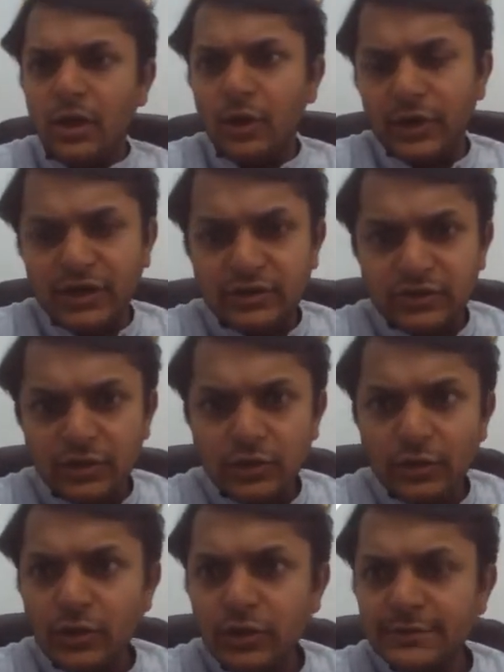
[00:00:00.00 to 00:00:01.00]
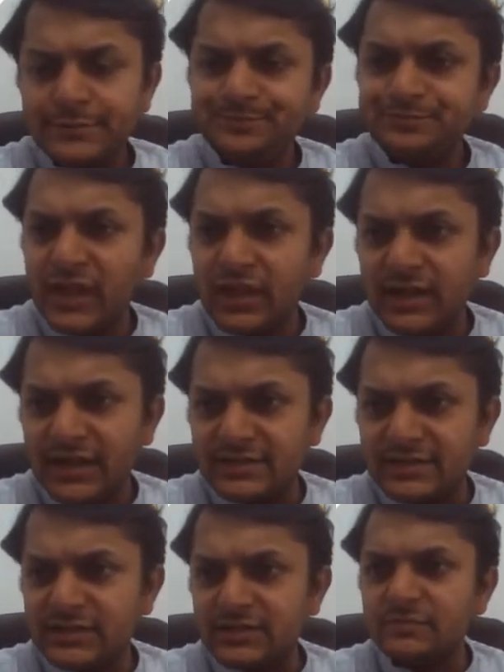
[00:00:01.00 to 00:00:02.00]
Okay, so let
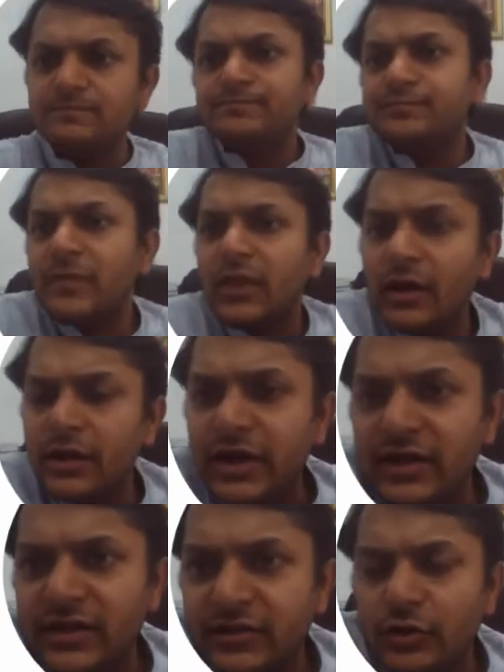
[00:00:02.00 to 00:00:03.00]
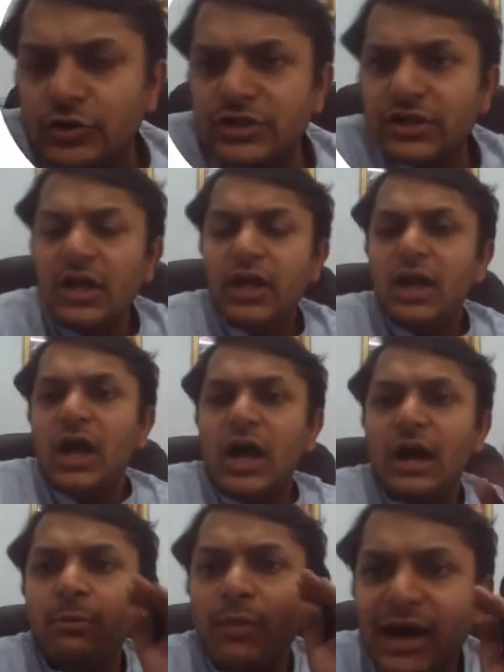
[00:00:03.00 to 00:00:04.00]
us read this question.
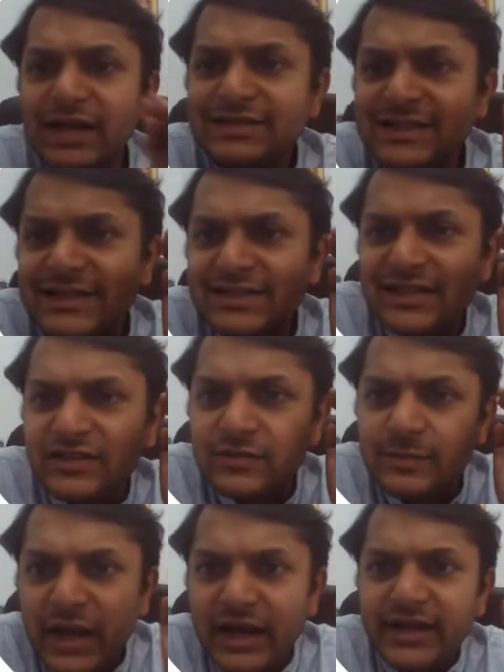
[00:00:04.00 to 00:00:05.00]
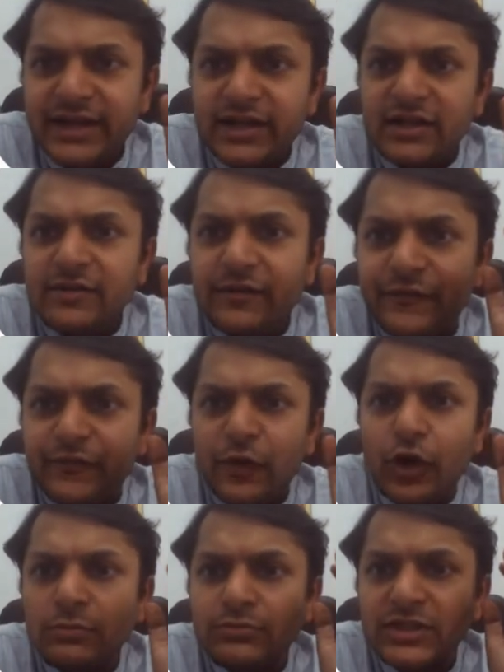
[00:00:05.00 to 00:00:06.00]
A mass is suspended
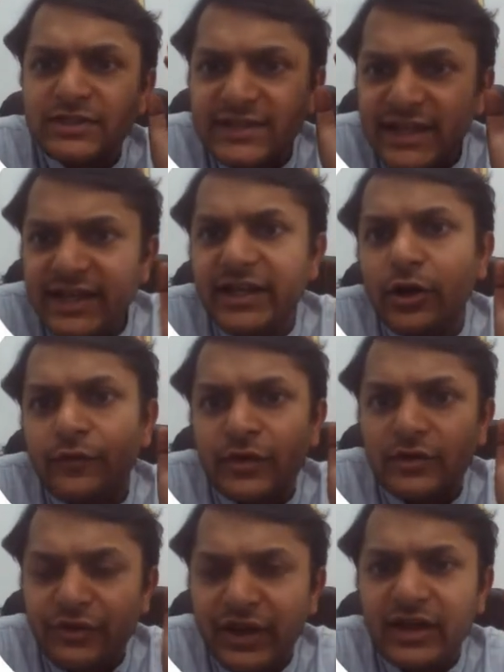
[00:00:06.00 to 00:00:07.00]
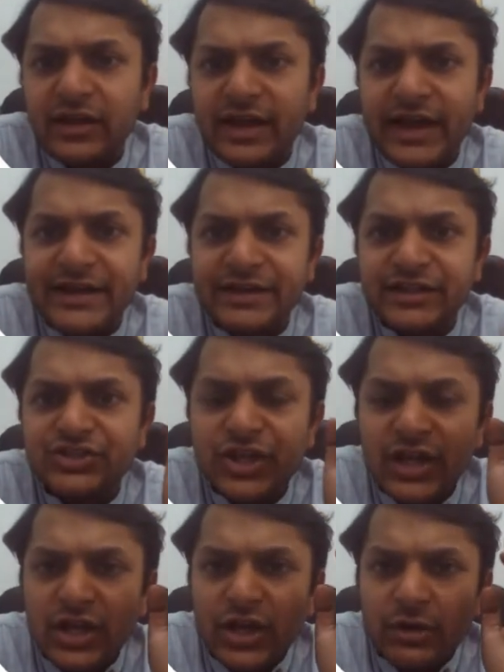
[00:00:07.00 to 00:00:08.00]
from the ceiling of a train carriage
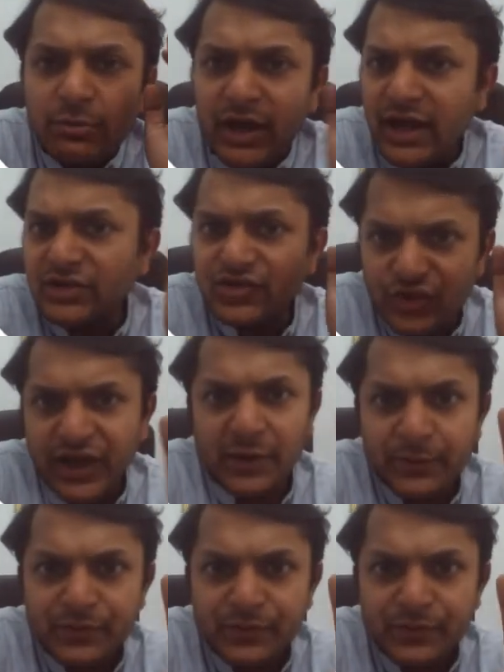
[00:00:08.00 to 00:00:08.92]
by a string.